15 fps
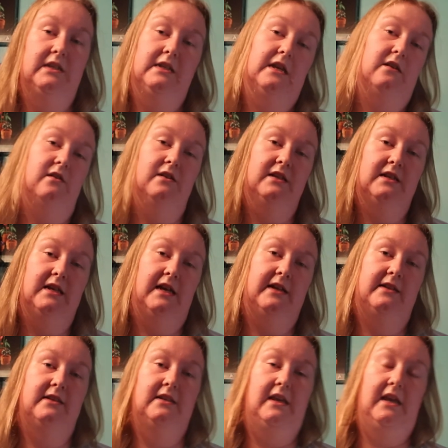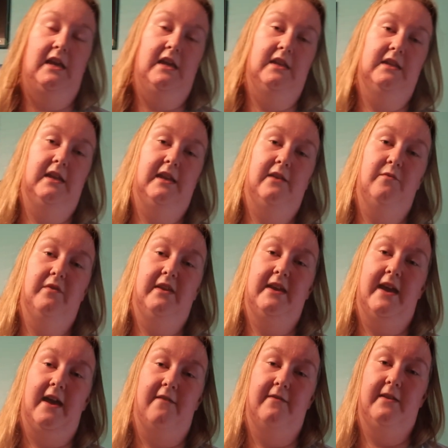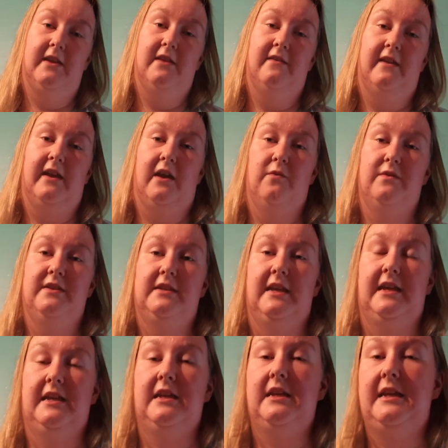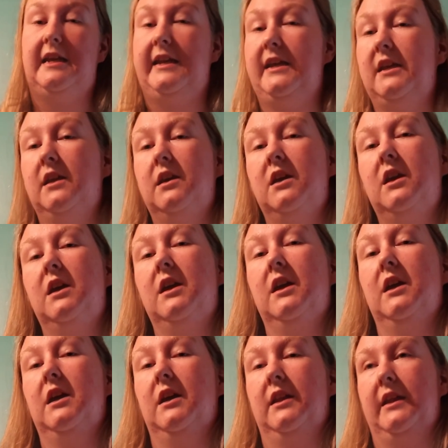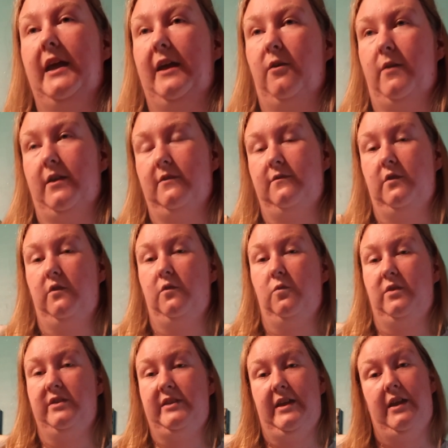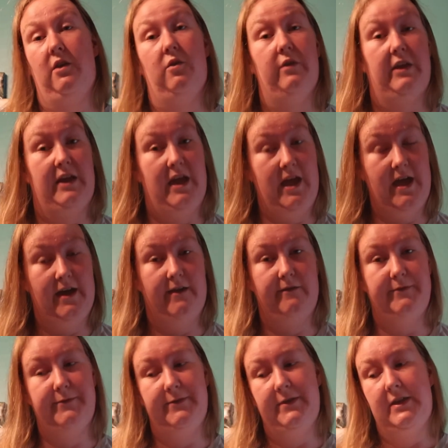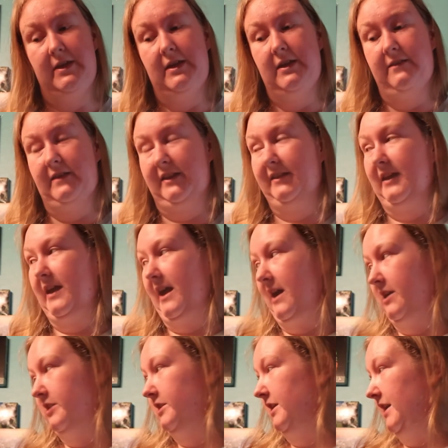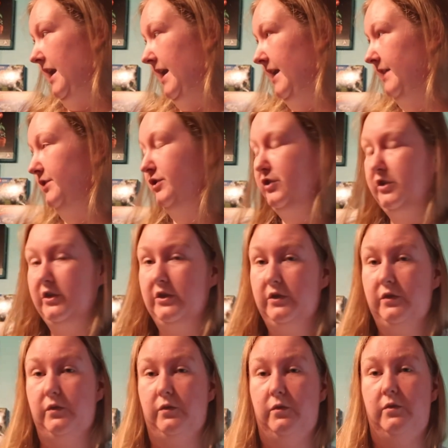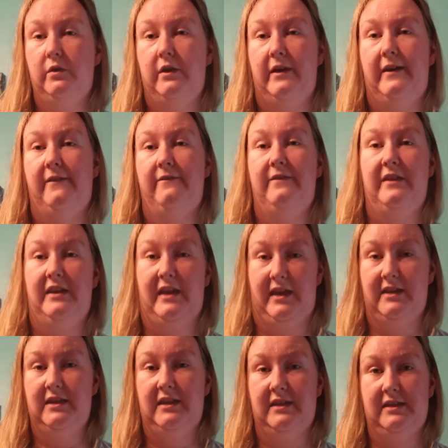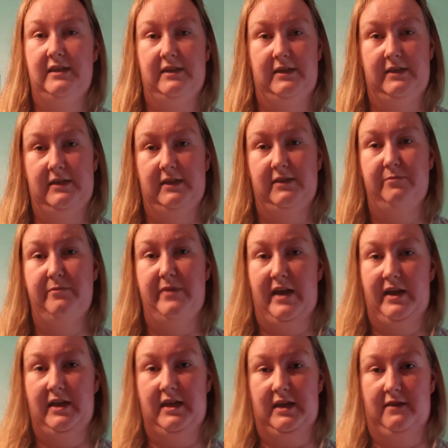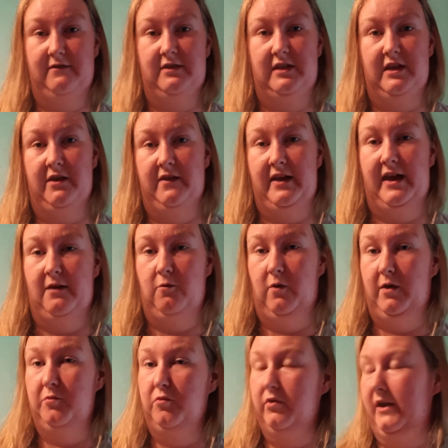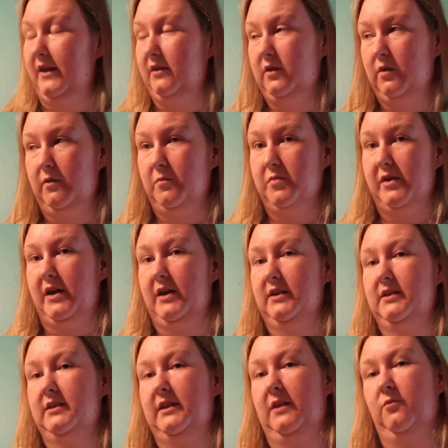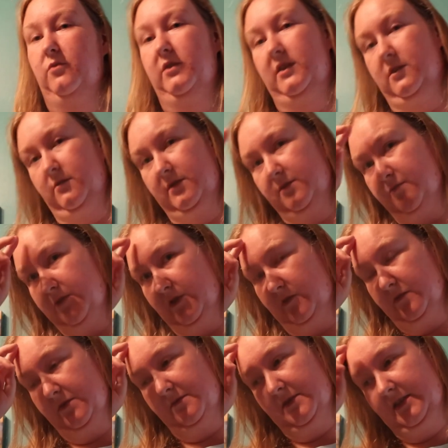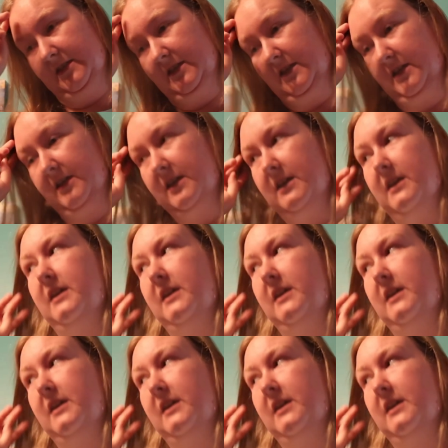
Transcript: a sale on sets and they didn't really have any that I was like needing. They had quite a few of the ones that I already have. Like they actually had two of the 1966 Batcaves there, they had one brand new in box and one that was built but missing